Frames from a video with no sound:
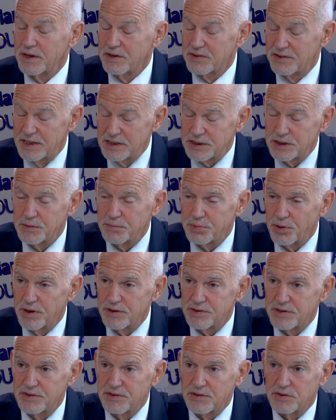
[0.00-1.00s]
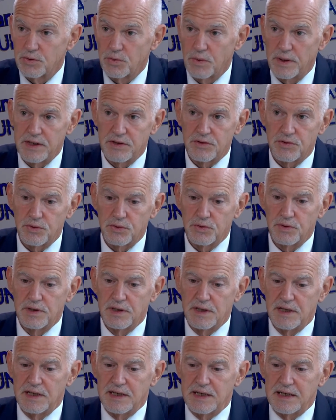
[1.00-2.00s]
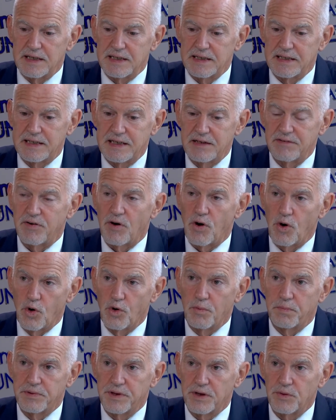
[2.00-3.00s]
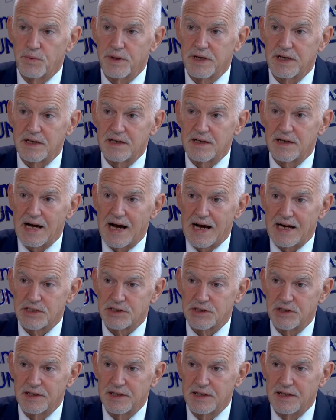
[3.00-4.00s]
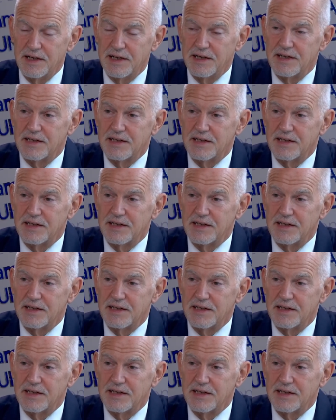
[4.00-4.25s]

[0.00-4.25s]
accession process is a way to give hope that we can actually